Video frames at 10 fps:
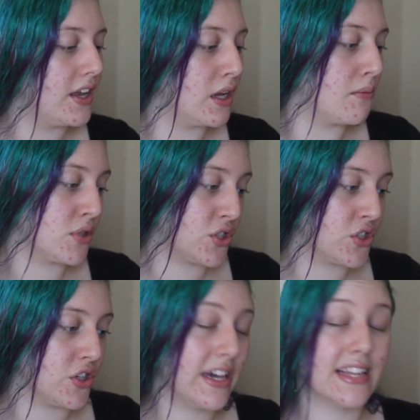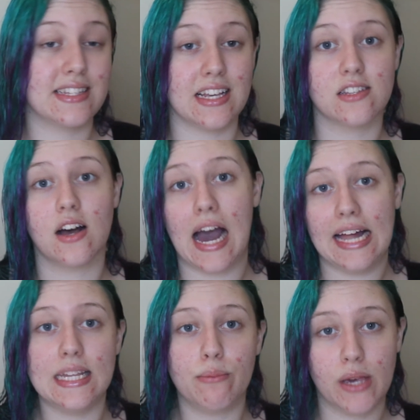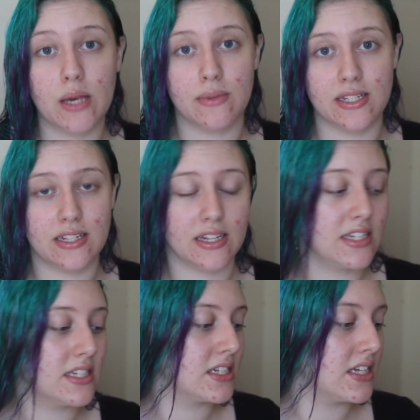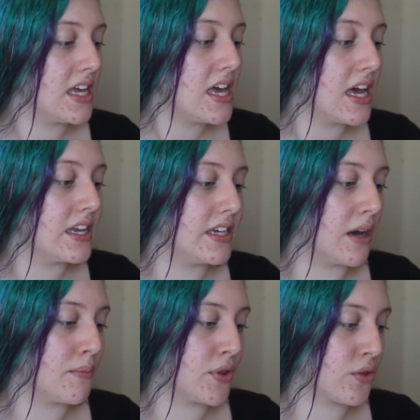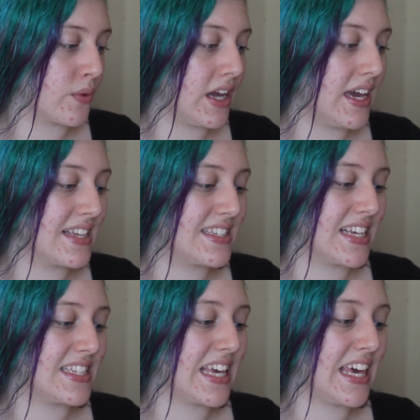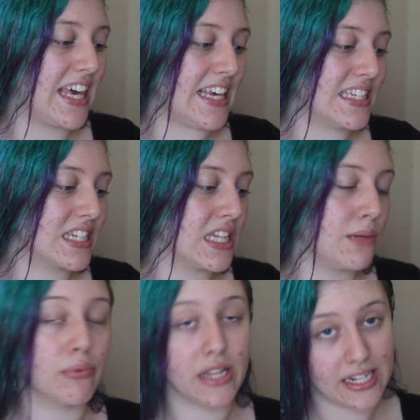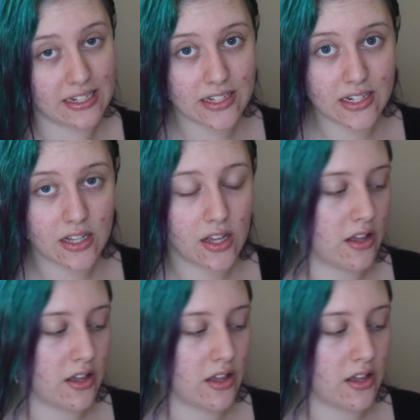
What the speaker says: Number 2, it says highly pigmented. Number 3, it says easily blended.